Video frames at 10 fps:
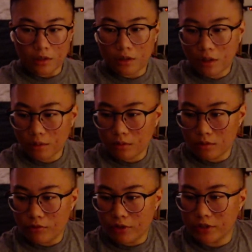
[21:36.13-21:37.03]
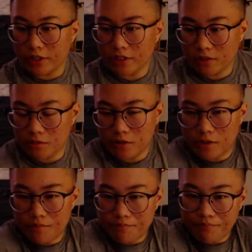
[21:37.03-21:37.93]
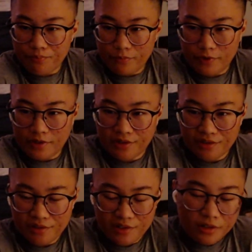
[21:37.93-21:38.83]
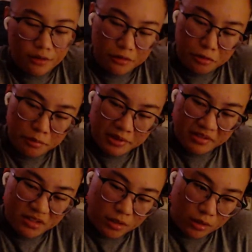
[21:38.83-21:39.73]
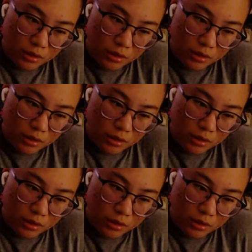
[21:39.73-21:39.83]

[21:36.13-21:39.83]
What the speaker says: I will eventually get some sleep in a little bit.